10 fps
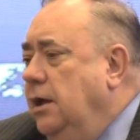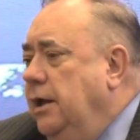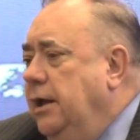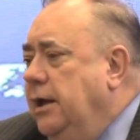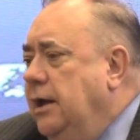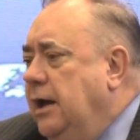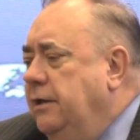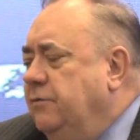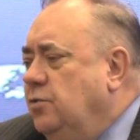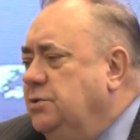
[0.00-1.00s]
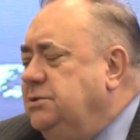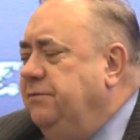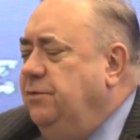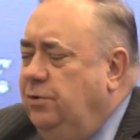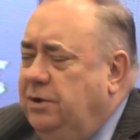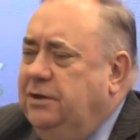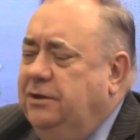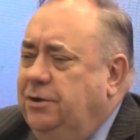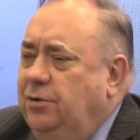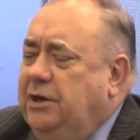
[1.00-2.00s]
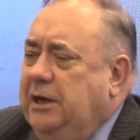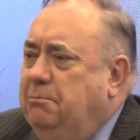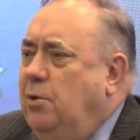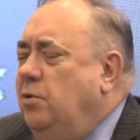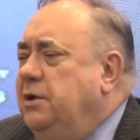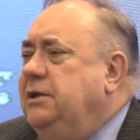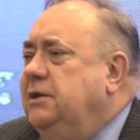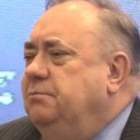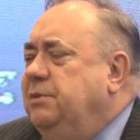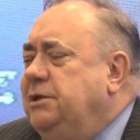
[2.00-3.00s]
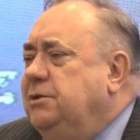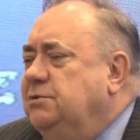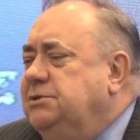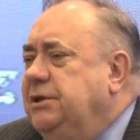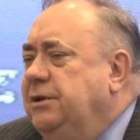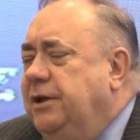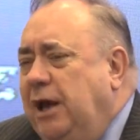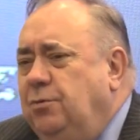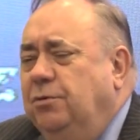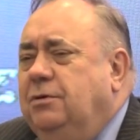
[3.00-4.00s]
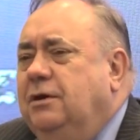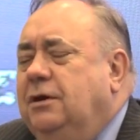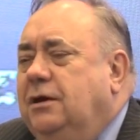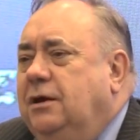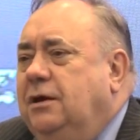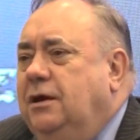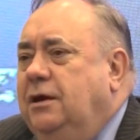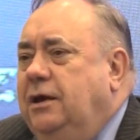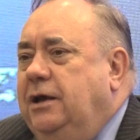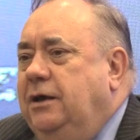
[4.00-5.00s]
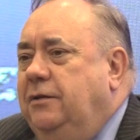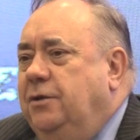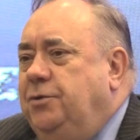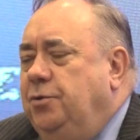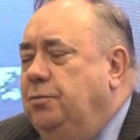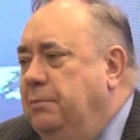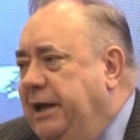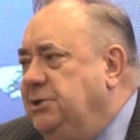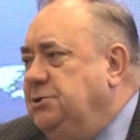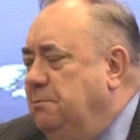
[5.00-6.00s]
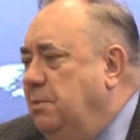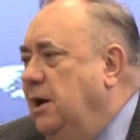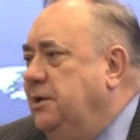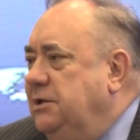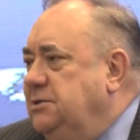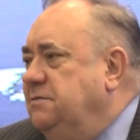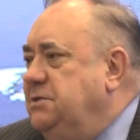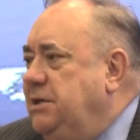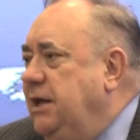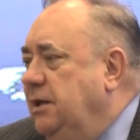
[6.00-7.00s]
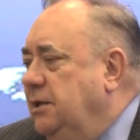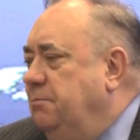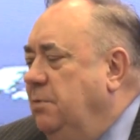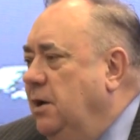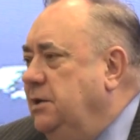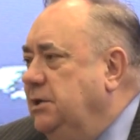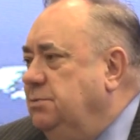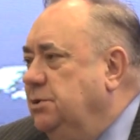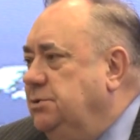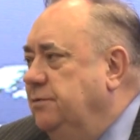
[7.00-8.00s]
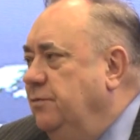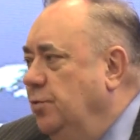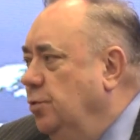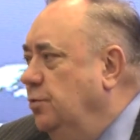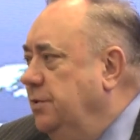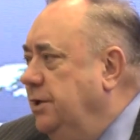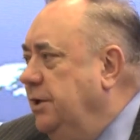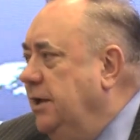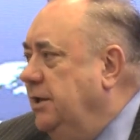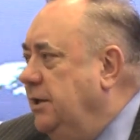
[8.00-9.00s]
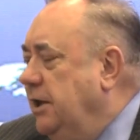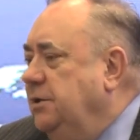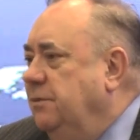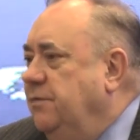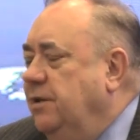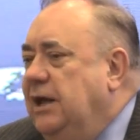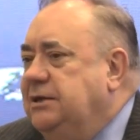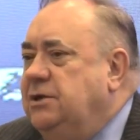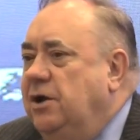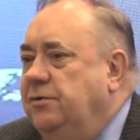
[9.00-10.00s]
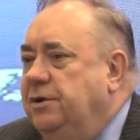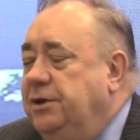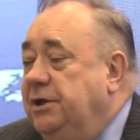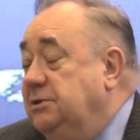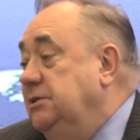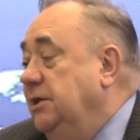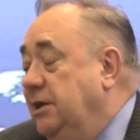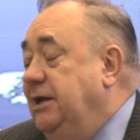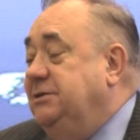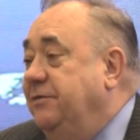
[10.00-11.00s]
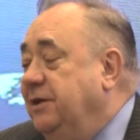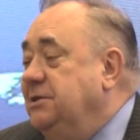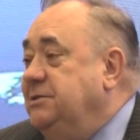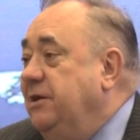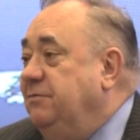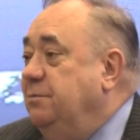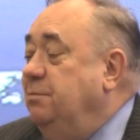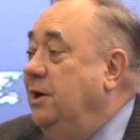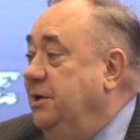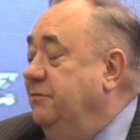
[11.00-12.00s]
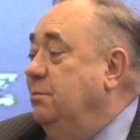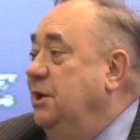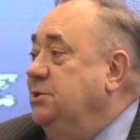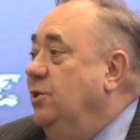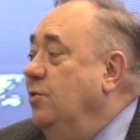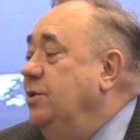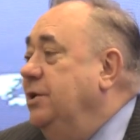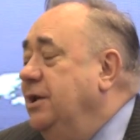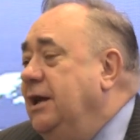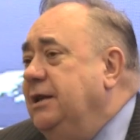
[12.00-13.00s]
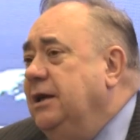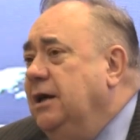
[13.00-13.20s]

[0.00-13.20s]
And of course, if you look at the UK political scene now, the two major parties of state, the parties which have ruled the United Kingdom for the last 100 years, in the case of the Conservative Party for much longer than that,